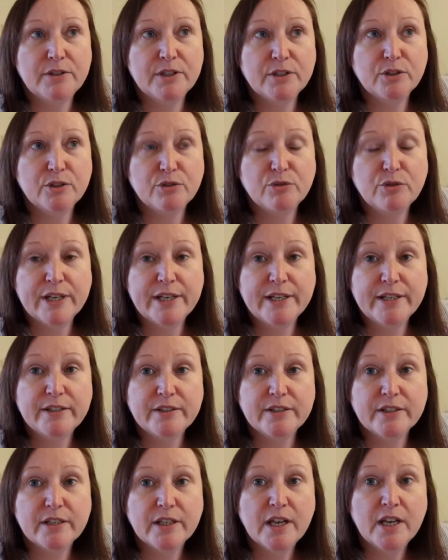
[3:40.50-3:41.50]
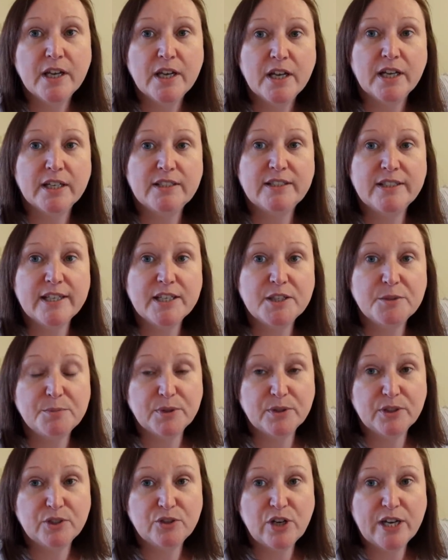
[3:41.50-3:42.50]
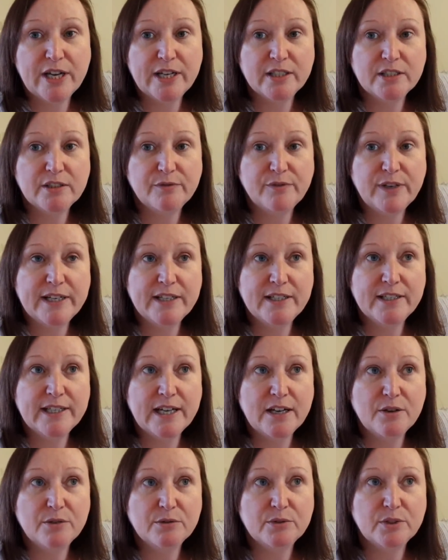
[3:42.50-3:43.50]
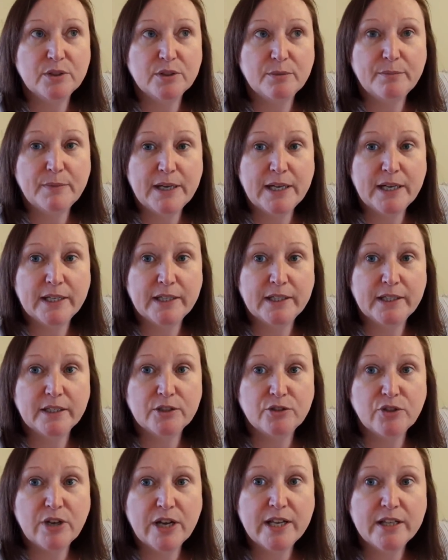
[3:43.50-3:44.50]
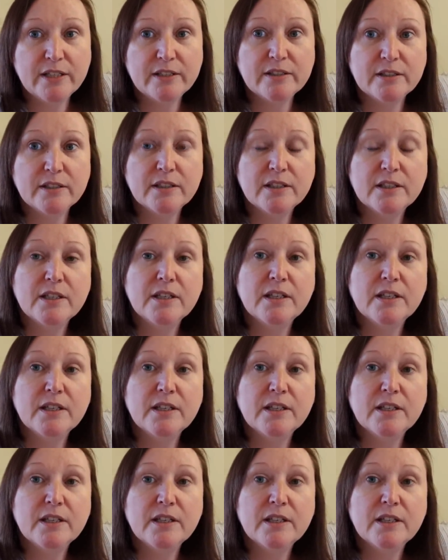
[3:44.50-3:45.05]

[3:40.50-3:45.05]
and Chris are desperately trying to find out my address.